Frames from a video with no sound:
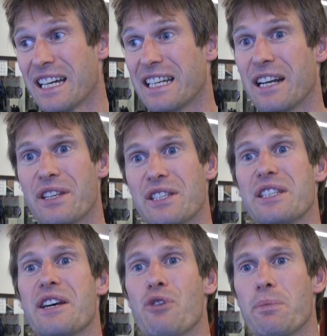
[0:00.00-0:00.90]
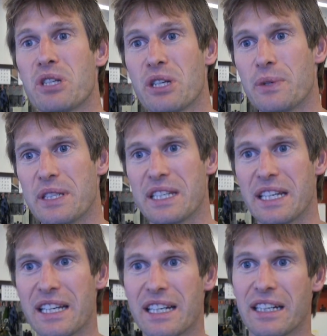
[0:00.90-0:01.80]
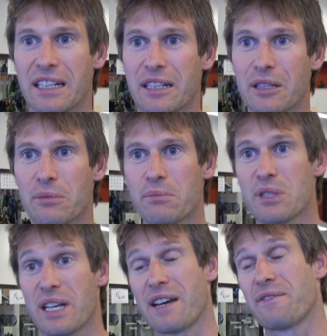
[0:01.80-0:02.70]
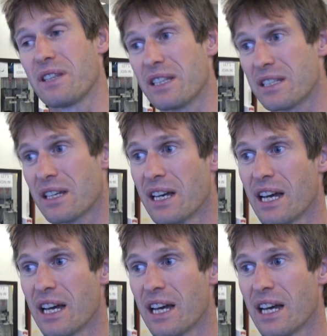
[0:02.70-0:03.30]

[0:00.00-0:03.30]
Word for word: you know this is their opportunity um, to have this.